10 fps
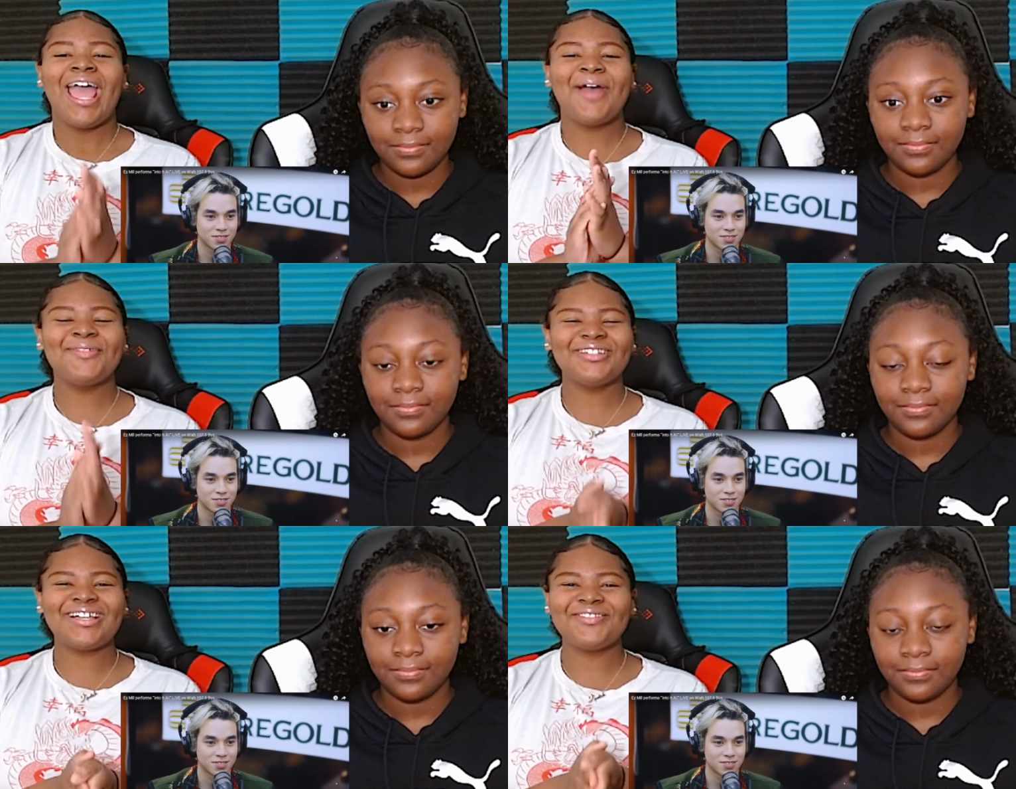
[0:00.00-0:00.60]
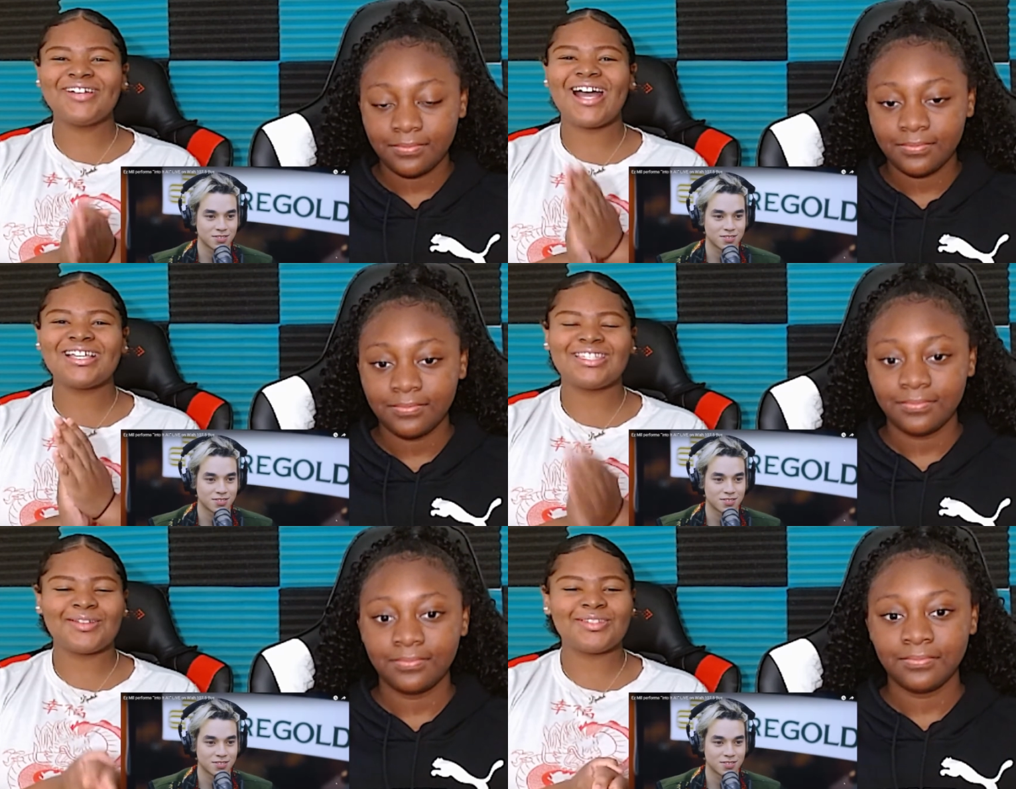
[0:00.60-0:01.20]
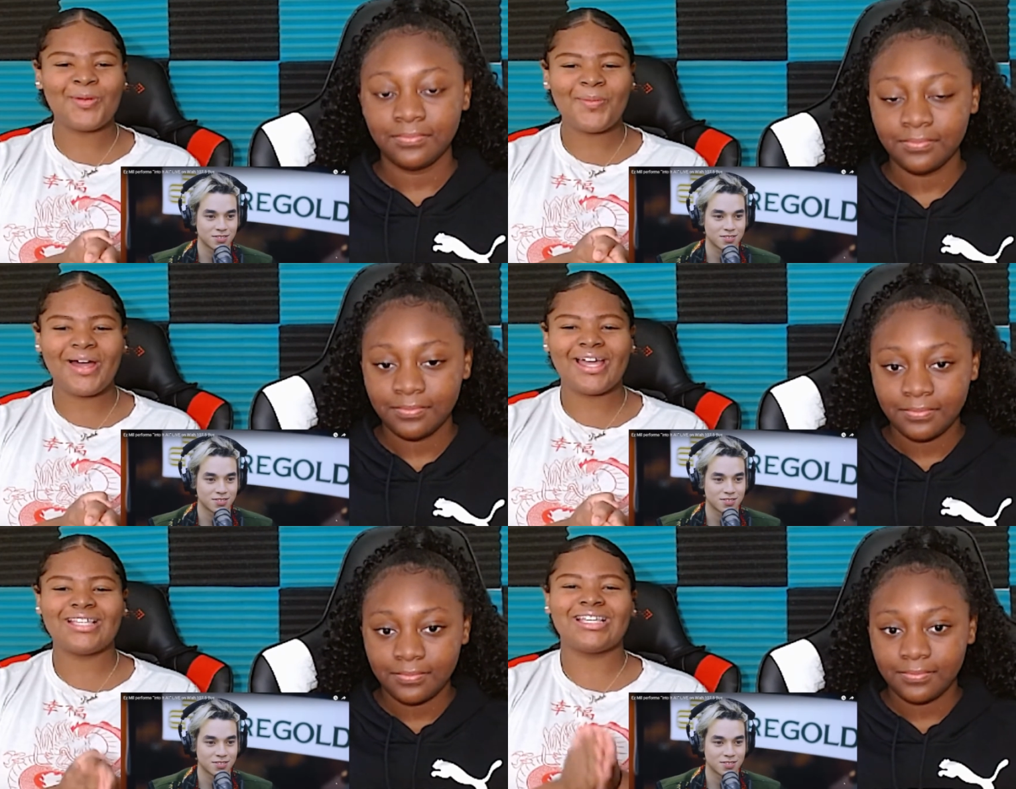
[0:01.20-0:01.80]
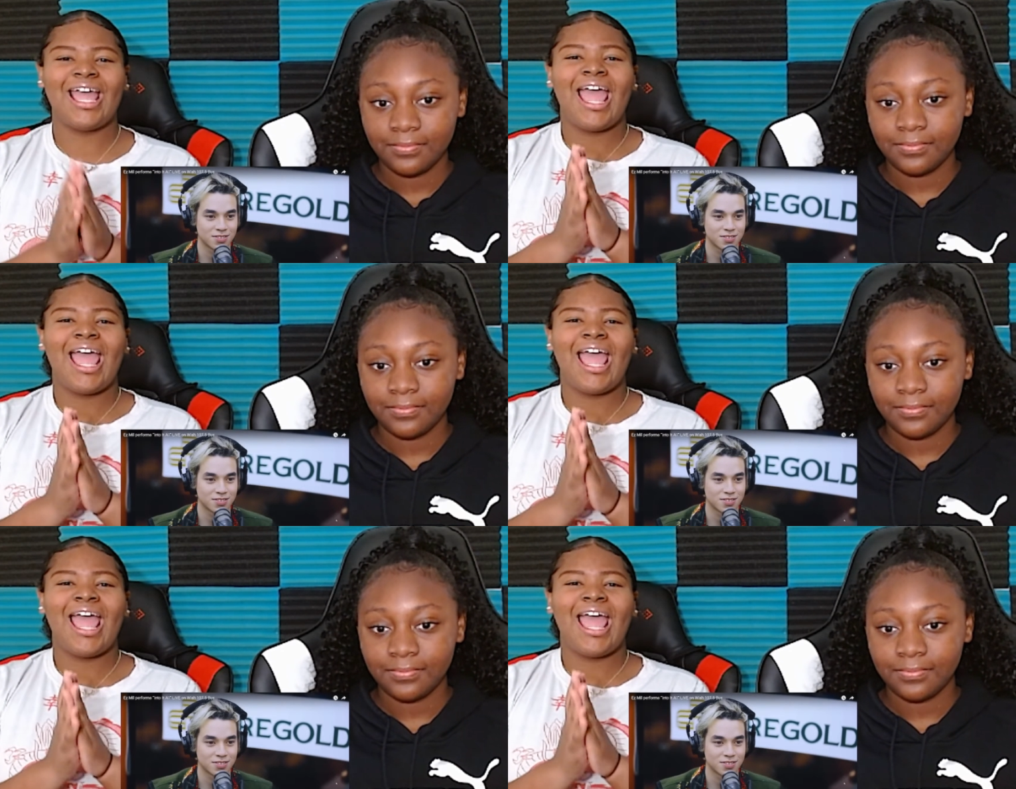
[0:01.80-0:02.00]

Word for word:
Speaker 1: And we love you guys so so much.